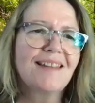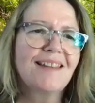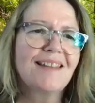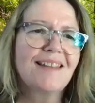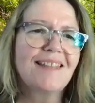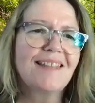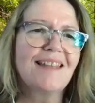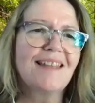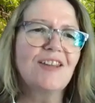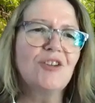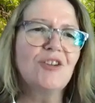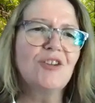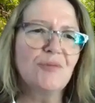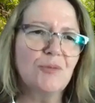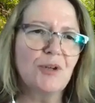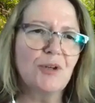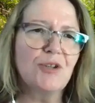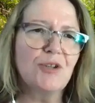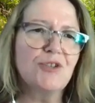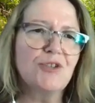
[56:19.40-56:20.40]
Thank you for
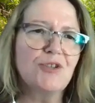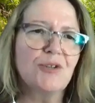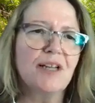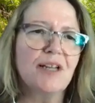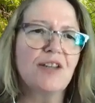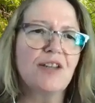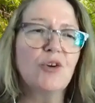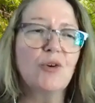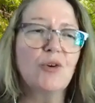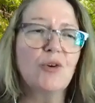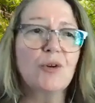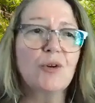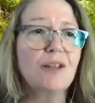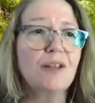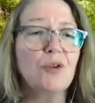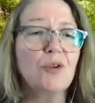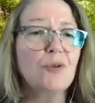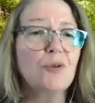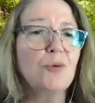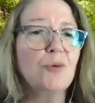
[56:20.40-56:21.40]
what you're doing. I know
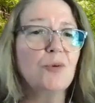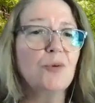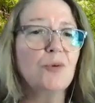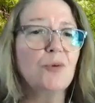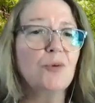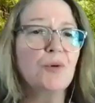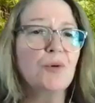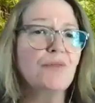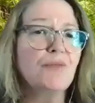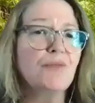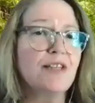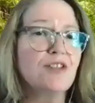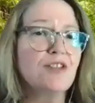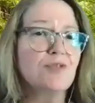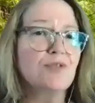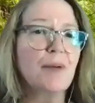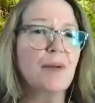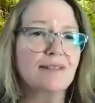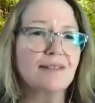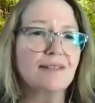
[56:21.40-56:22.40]
you would have faced your own
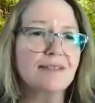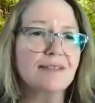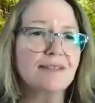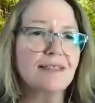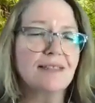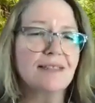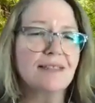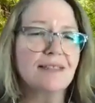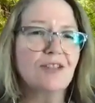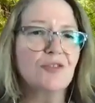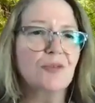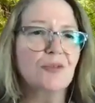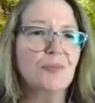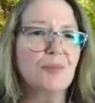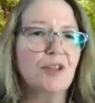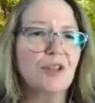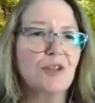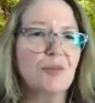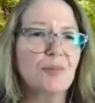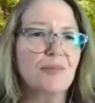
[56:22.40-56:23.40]
battles in your
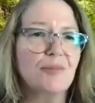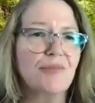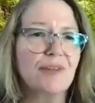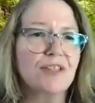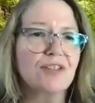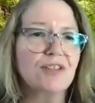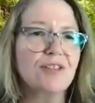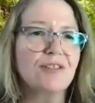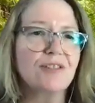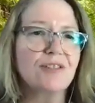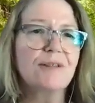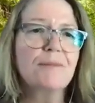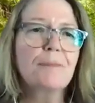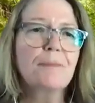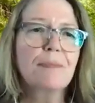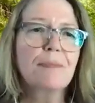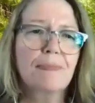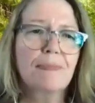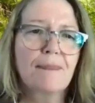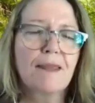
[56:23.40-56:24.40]
profession,
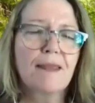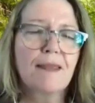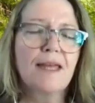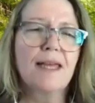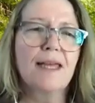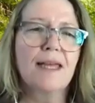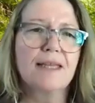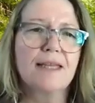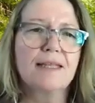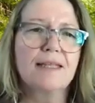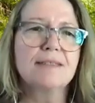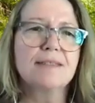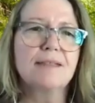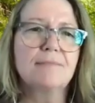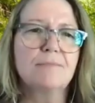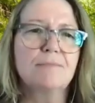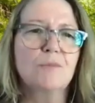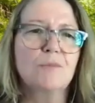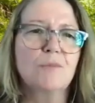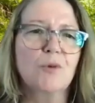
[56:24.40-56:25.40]
and
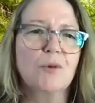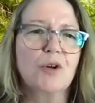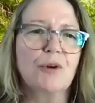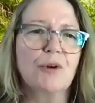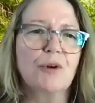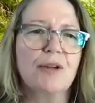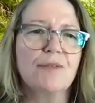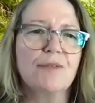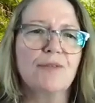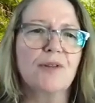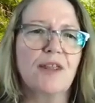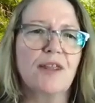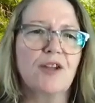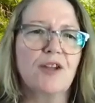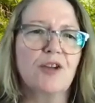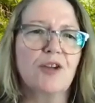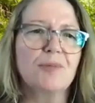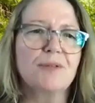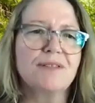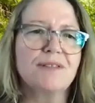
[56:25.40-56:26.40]
we're grateful that you're
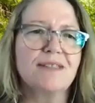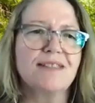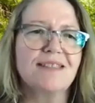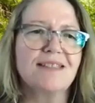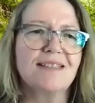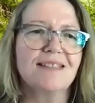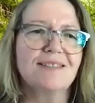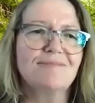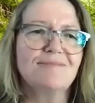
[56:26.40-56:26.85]
persisting.